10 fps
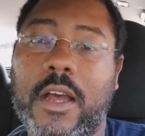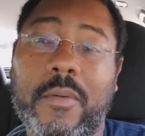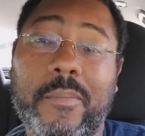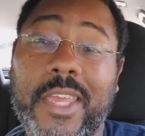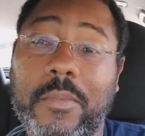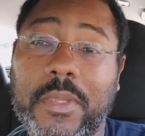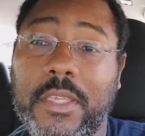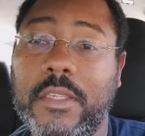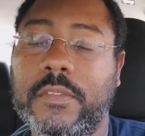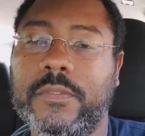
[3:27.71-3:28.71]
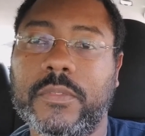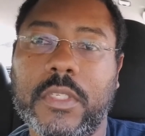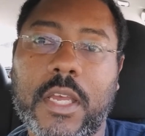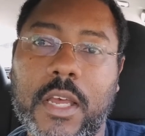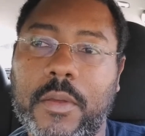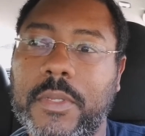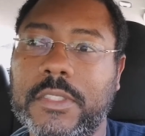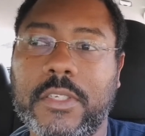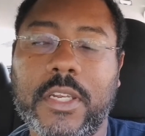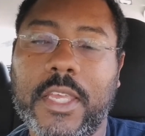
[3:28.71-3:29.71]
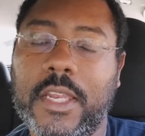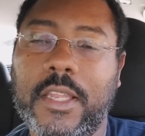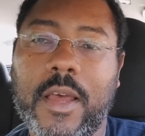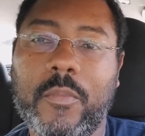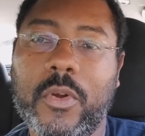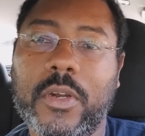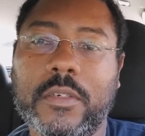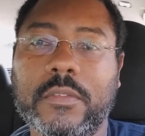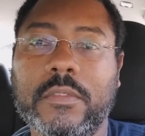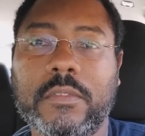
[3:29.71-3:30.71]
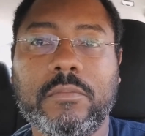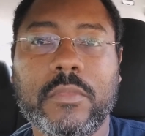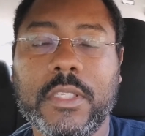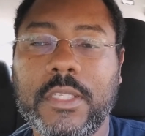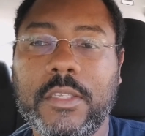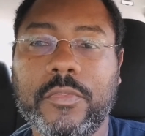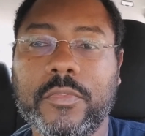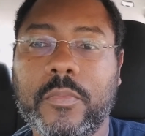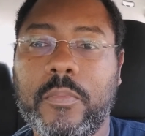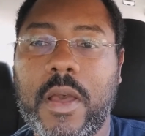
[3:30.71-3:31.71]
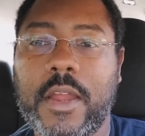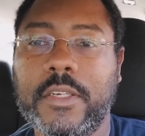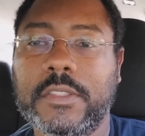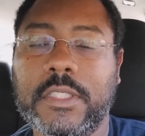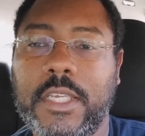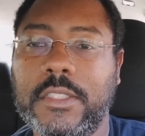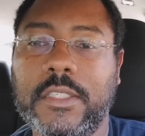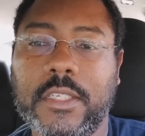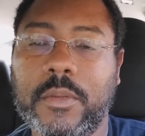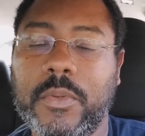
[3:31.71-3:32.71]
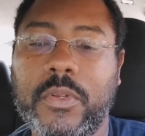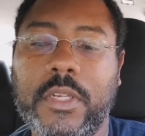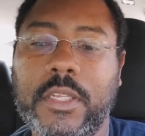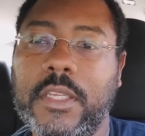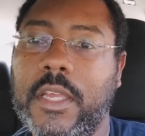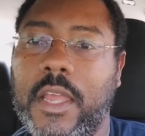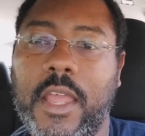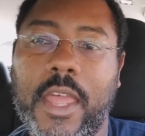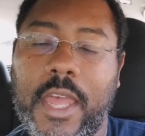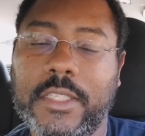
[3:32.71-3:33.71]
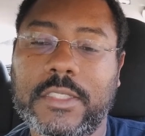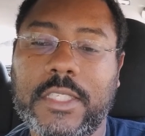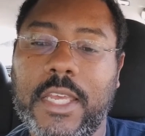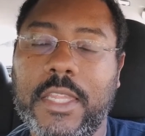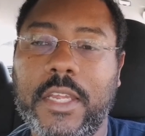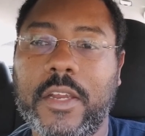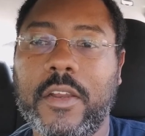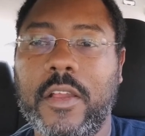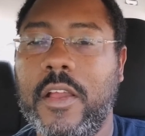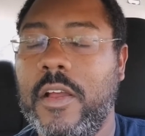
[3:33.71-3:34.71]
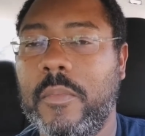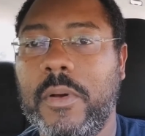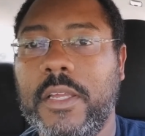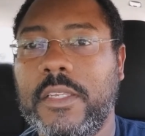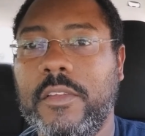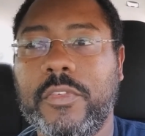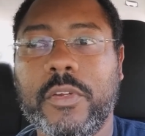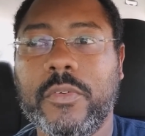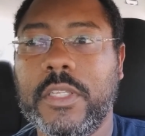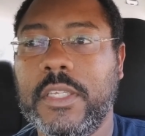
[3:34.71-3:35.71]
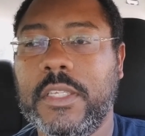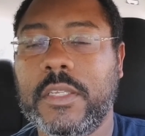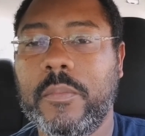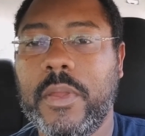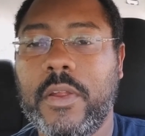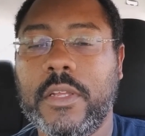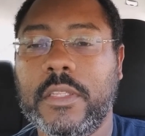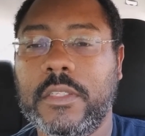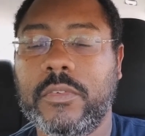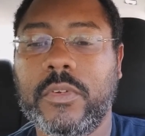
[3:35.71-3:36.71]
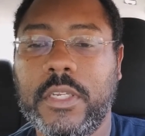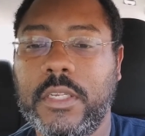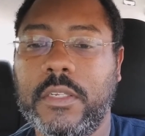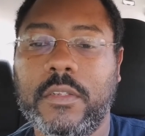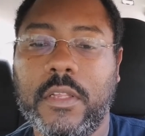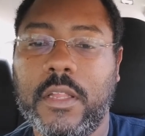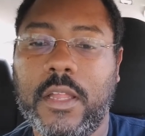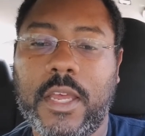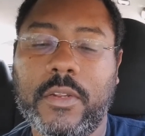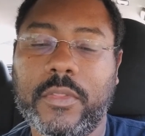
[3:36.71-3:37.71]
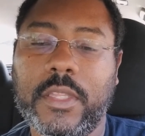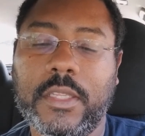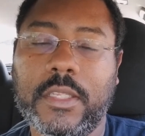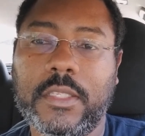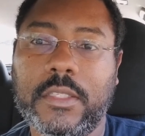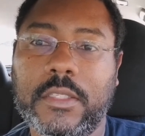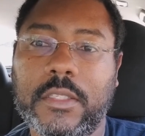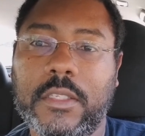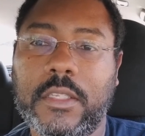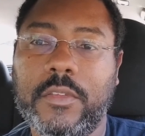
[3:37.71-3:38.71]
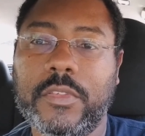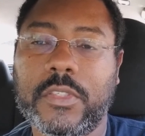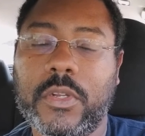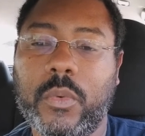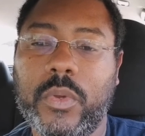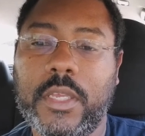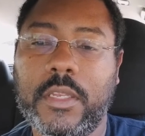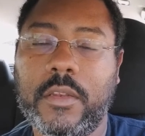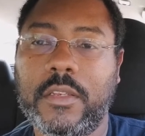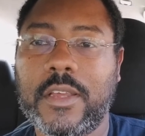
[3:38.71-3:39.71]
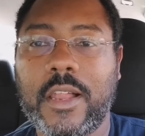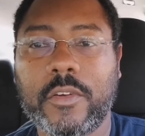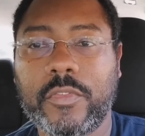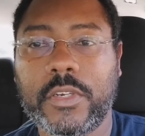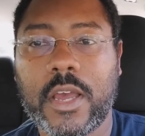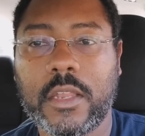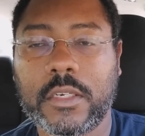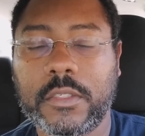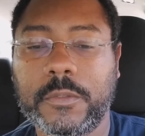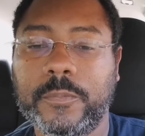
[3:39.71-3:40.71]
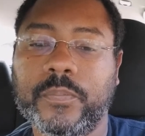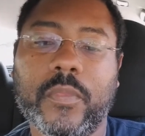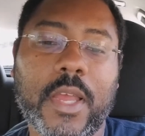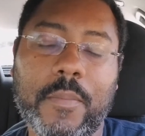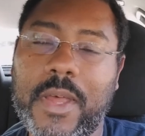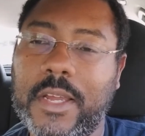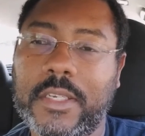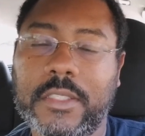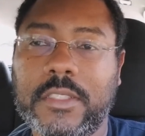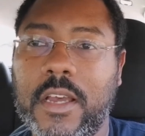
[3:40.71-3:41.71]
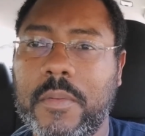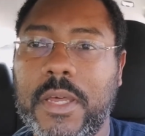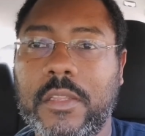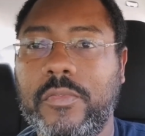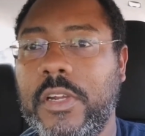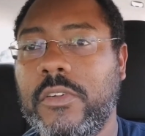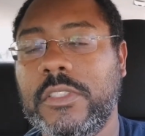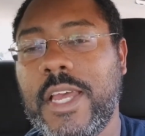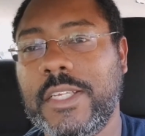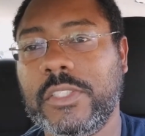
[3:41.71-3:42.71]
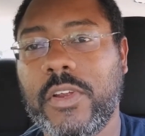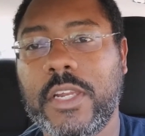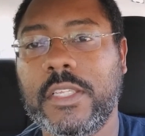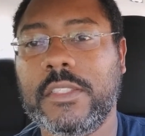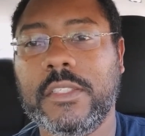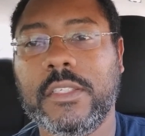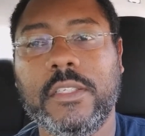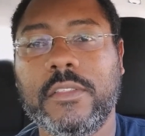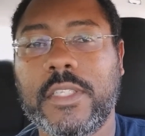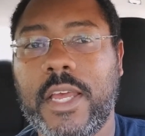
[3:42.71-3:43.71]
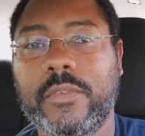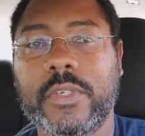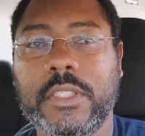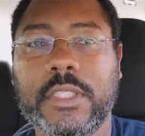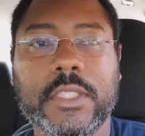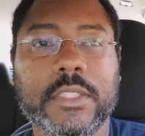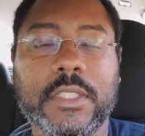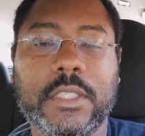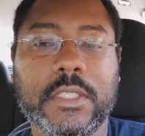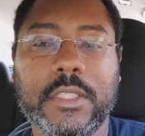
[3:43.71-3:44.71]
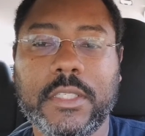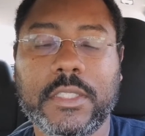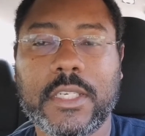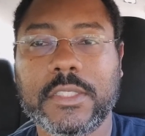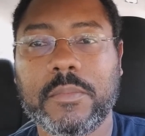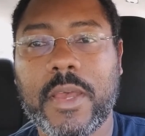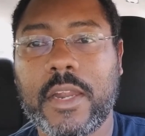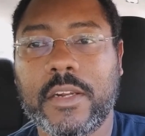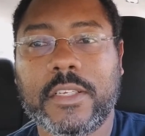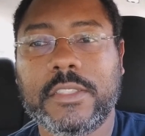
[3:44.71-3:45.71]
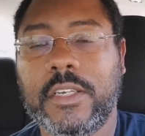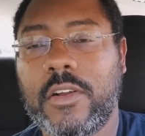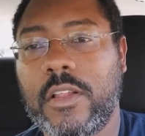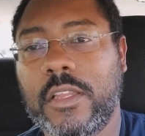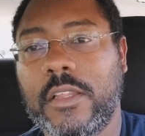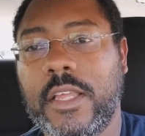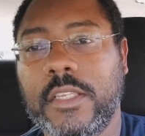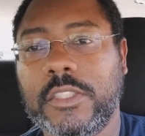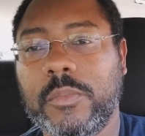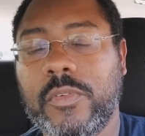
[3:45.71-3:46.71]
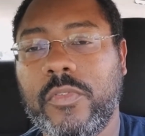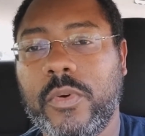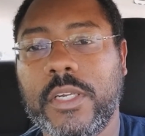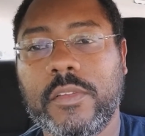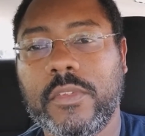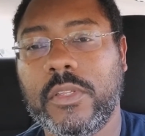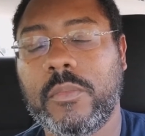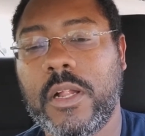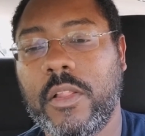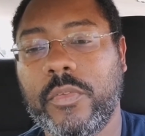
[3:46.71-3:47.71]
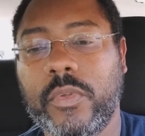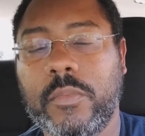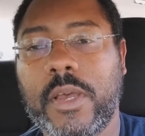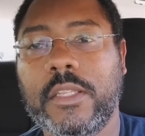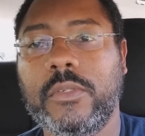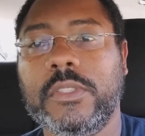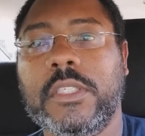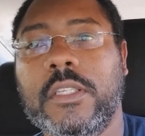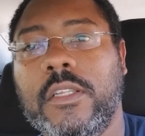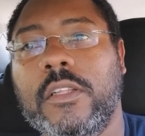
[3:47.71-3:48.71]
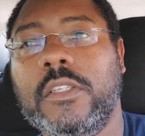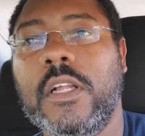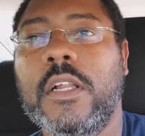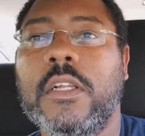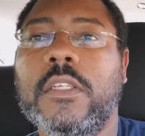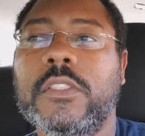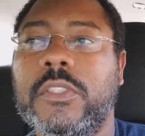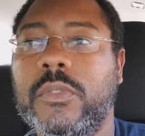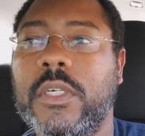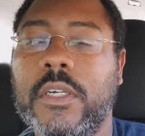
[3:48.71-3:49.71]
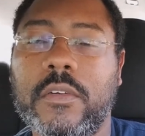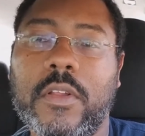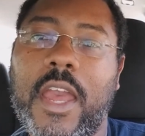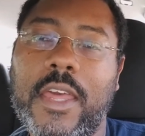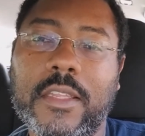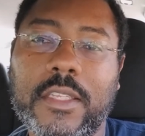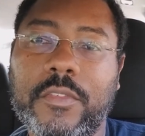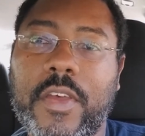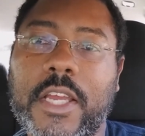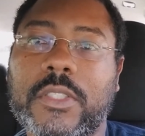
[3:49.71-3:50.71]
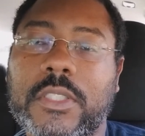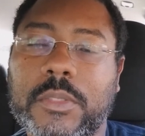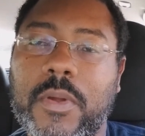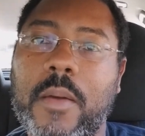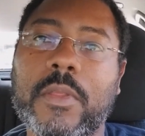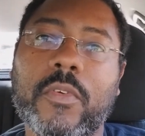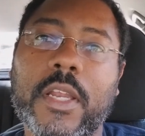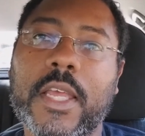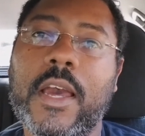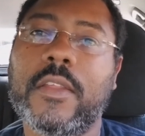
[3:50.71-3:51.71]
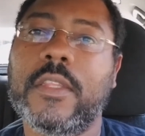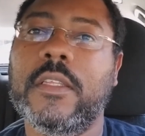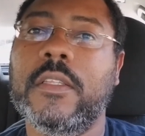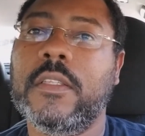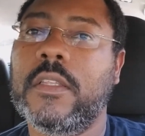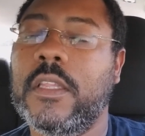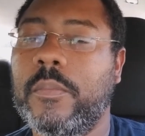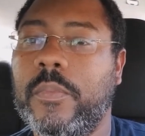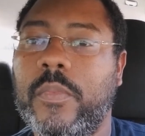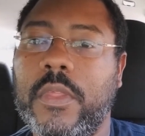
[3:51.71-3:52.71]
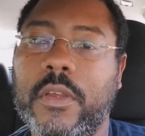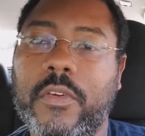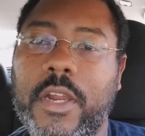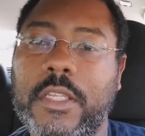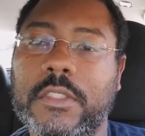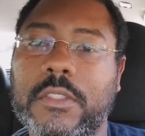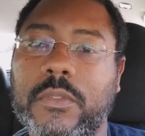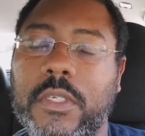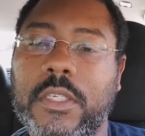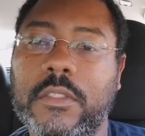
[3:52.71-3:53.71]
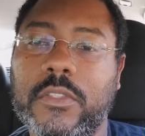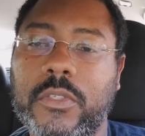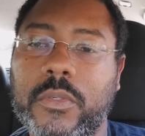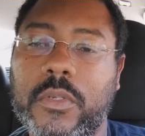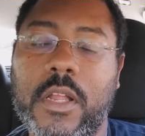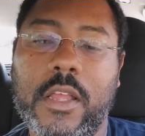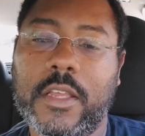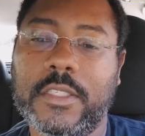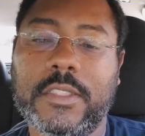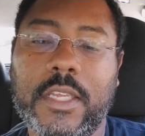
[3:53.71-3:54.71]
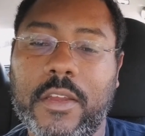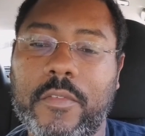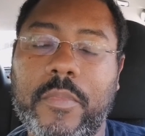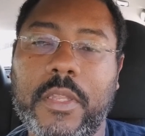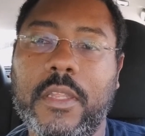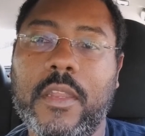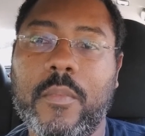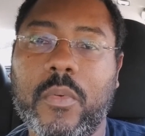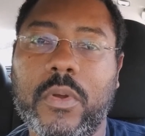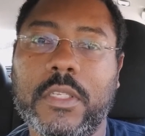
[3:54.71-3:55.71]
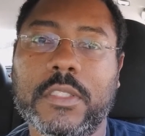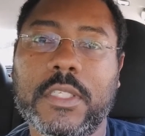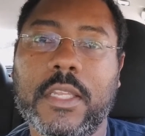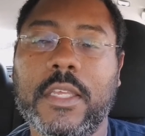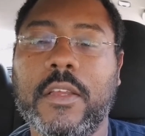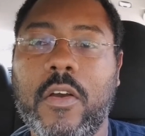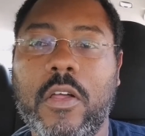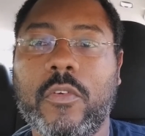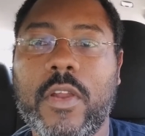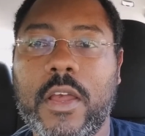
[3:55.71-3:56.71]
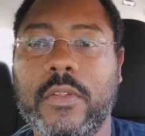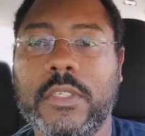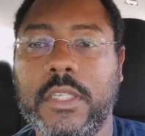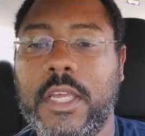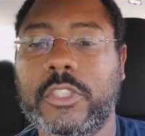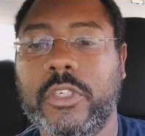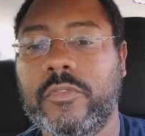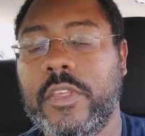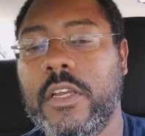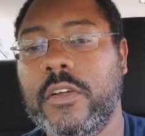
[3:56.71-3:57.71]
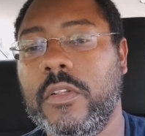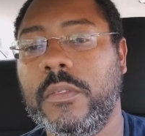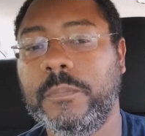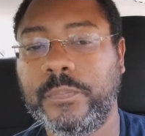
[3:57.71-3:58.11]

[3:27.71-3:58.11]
Maybe it's going to get a lot more Leaf buyers into the community and stay there. But if you're really comparing the three, I don't think the Leaf is going to win dollar for dollar. I'm not going to talk about the federal tax credit. That really doesn't matter because they're all eligible for it, even though the Model 3 might lose it a little sooner. And the Leaf actually is probably running out of the credit soon too, because they have been the #1 selling all-around electric vehicle.